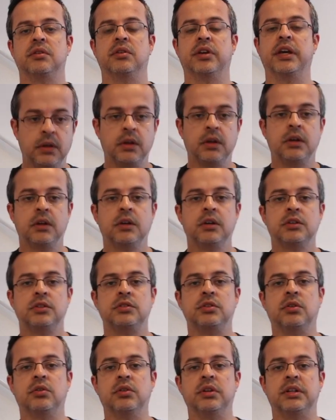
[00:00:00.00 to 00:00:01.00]
Okay,
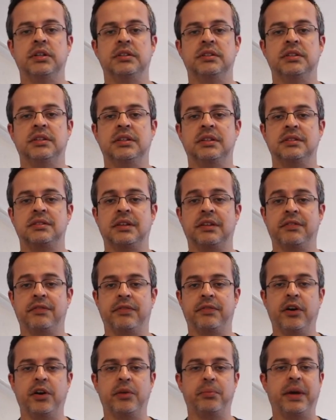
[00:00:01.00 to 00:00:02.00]
so it is a
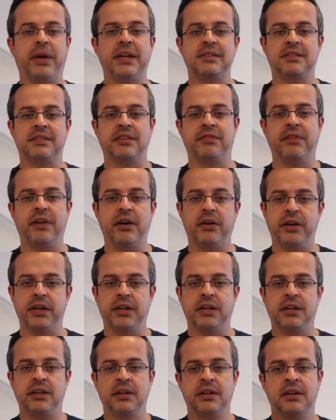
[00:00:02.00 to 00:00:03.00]
very basic,
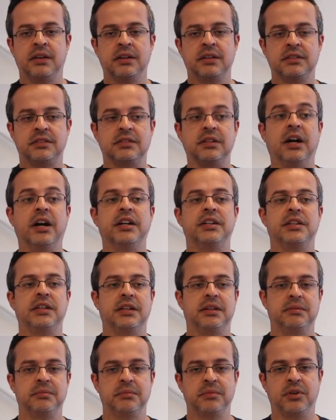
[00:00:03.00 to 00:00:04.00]
very
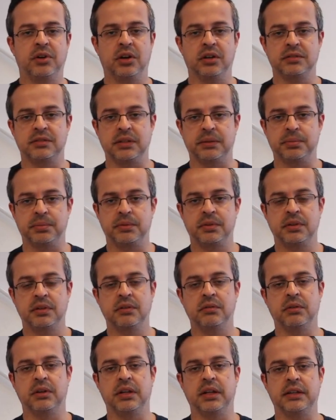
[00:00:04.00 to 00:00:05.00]
starting concept
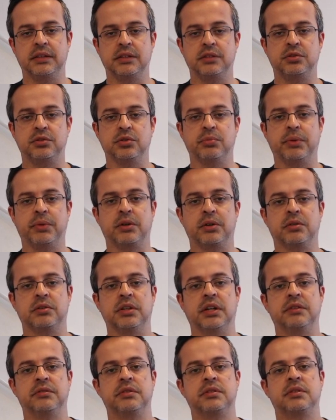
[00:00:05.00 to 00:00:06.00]
related to
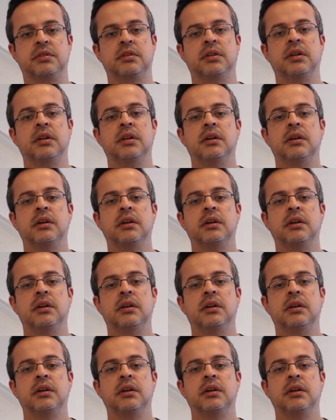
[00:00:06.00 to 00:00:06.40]
microservice,